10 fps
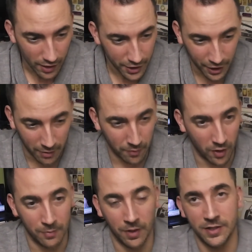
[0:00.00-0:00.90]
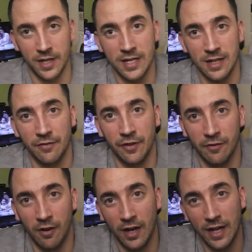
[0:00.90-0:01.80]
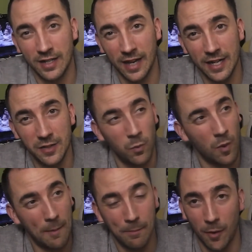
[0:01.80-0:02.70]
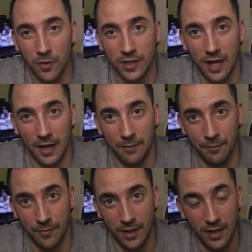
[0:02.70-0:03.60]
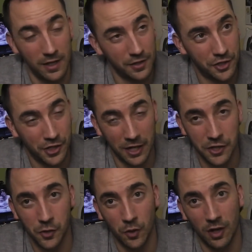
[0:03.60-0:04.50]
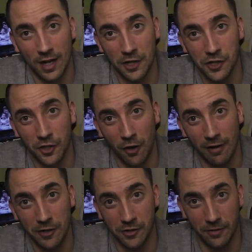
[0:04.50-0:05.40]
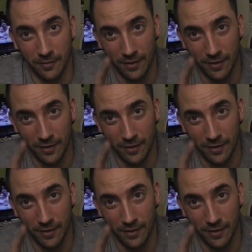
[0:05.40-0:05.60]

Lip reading: you don't mind. But I'll tell you something, right, it takes one box game to change your collection direction.